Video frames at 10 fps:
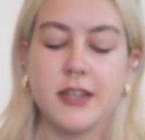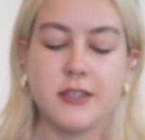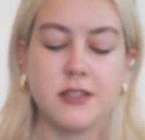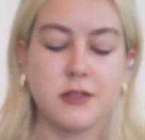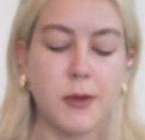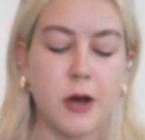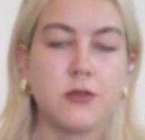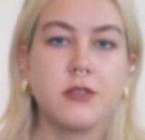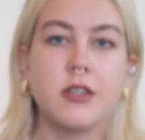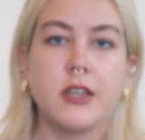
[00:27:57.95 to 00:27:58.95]
It
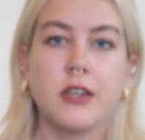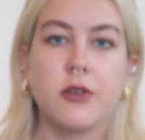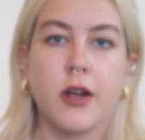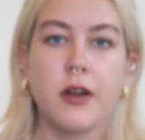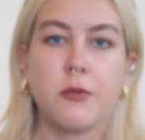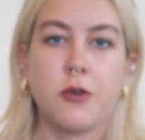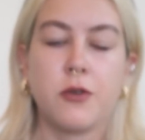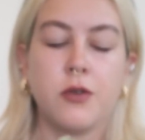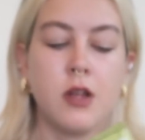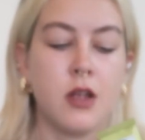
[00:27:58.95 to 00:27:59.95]
smells
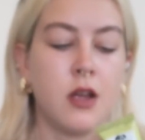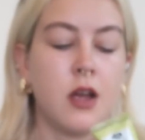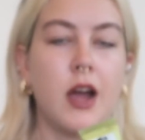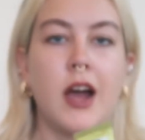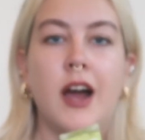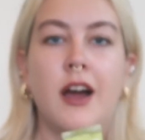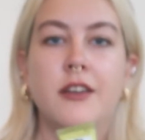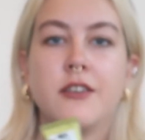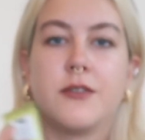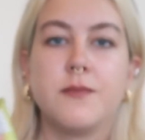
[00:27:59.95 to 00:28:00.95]
incredible
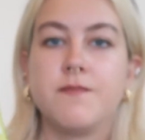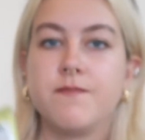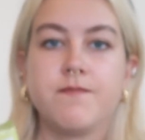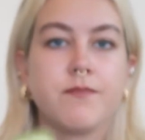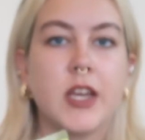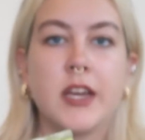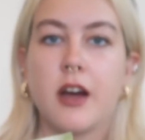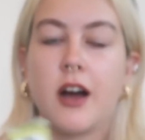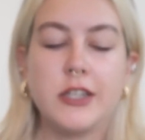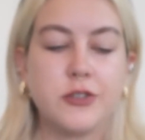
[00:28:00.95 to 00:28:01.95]
and it
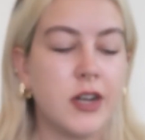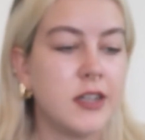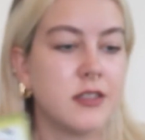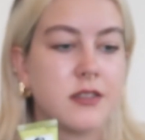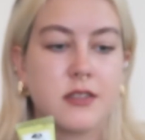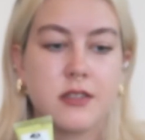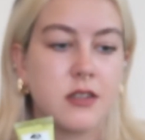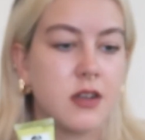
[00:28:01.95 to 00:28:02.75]
hydrates